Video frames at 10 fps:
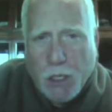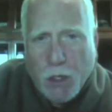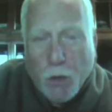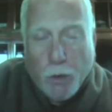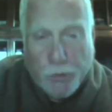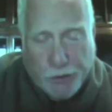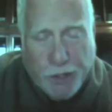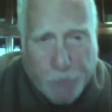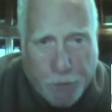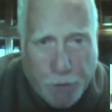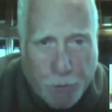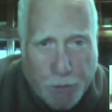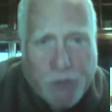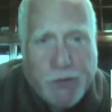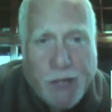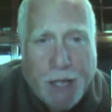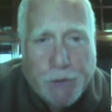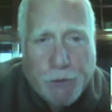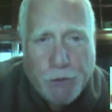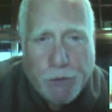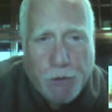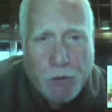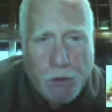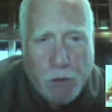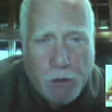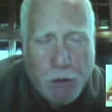got an Academy Award. Exactly.